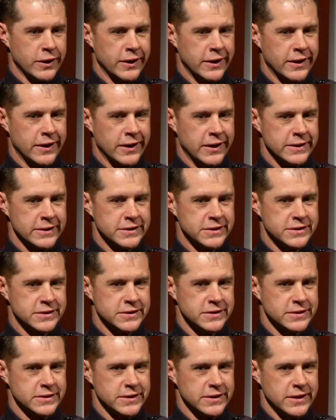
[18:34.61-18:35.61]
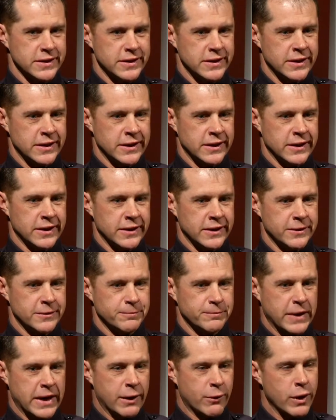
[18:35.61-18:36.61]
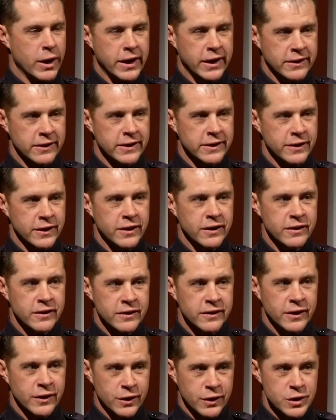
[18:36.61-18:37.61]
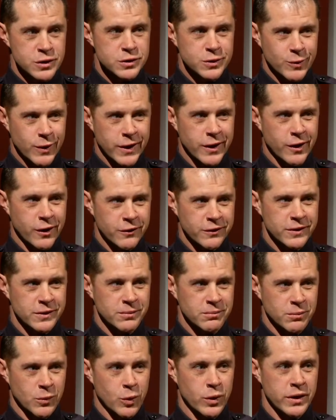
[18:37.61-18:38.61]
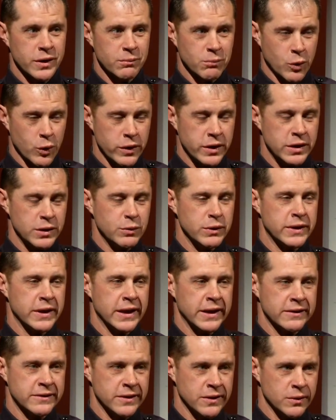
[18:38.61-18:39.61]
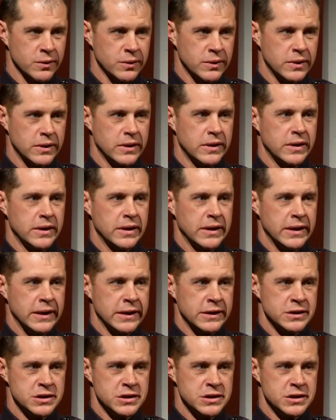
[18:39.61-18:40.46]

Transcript: it's ironically they're used quite often, more than you would think so, and it's